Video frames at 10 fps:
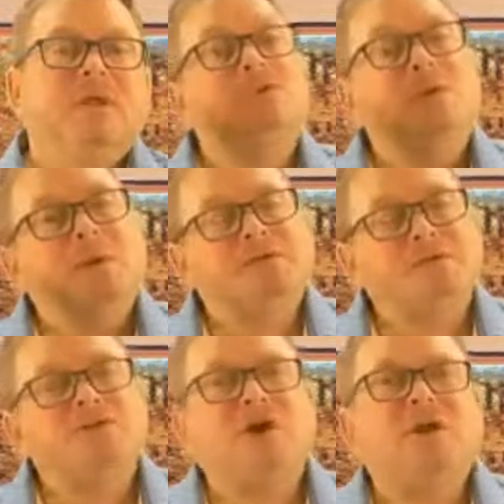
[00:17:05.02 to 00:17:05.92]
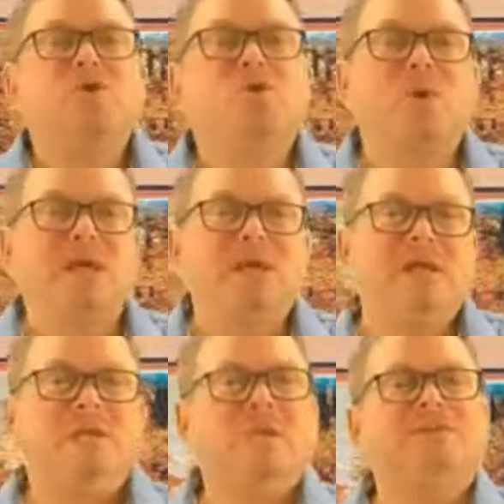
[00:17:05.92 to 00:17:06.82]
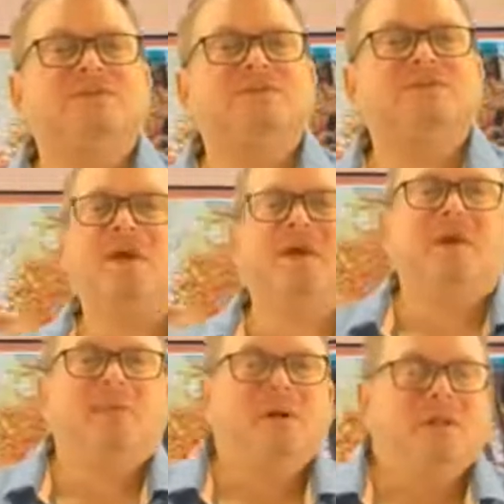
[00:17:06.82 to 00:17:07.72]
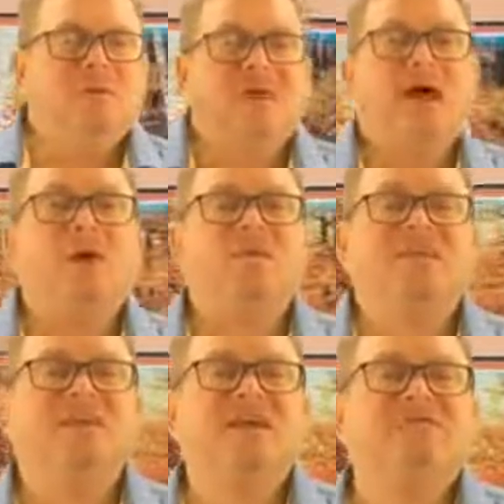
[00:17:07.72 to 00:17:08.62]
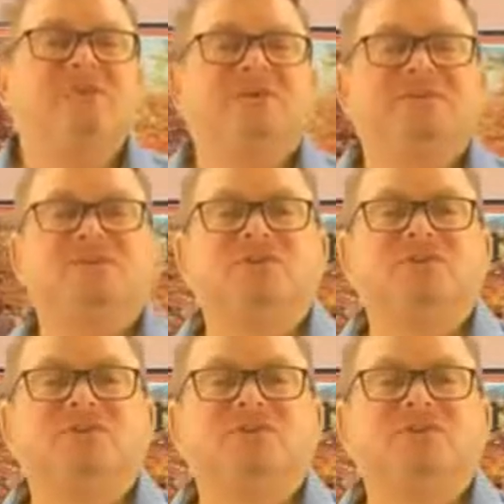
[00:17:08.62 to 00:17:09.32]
we can start talking green. We can start talking about a little bit of health and safety. We can start talking about